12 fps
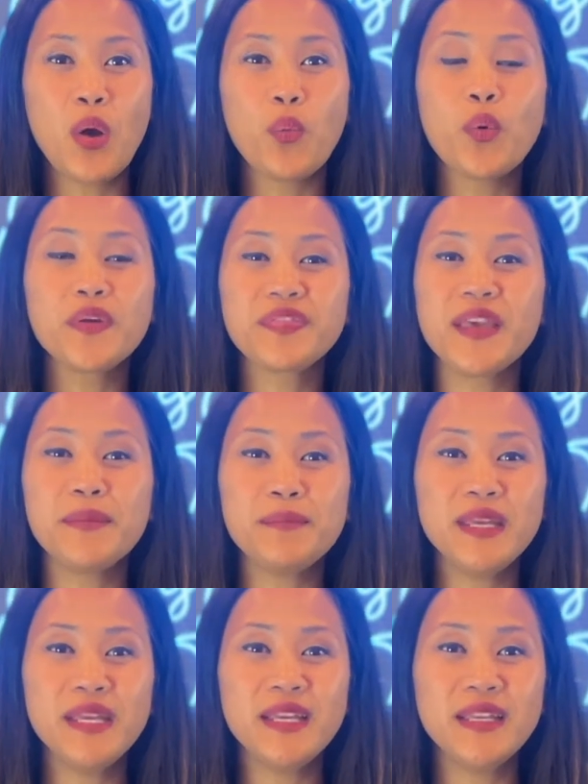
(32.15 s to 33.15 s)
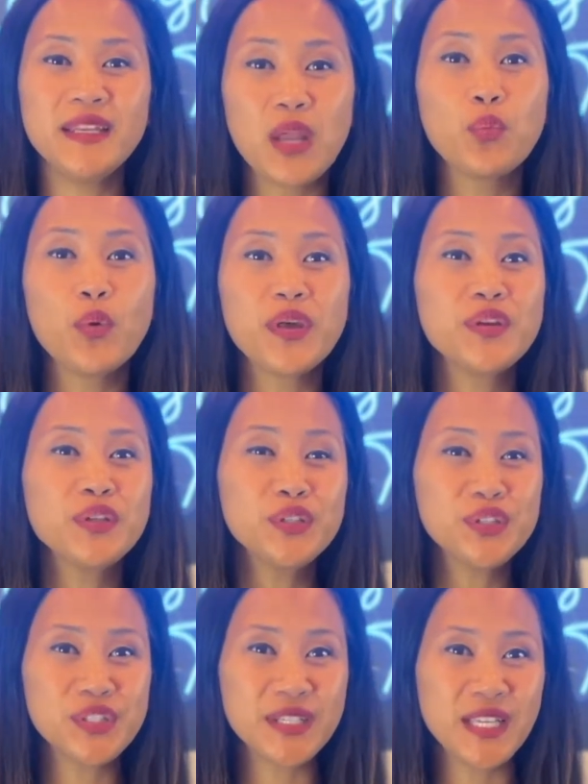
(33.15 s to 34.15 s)
what they mean, and whether you
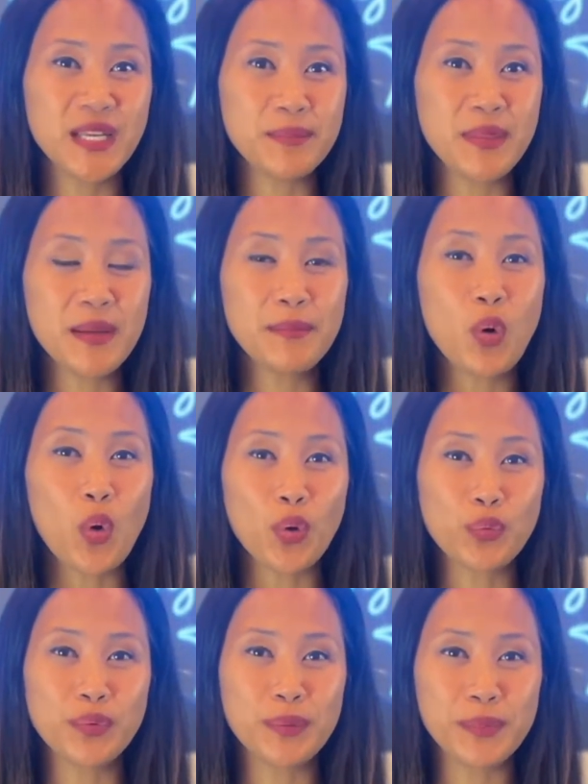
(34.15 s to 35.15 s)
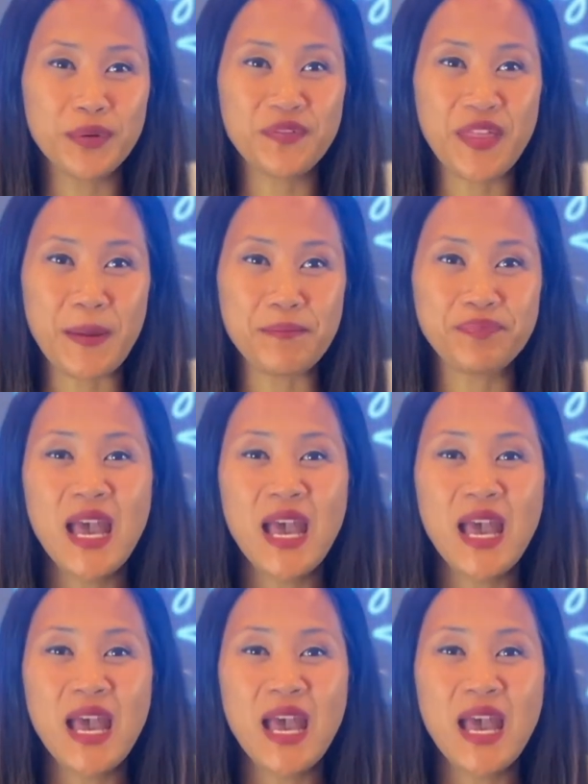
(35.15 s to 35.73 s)
should keep them or remove them.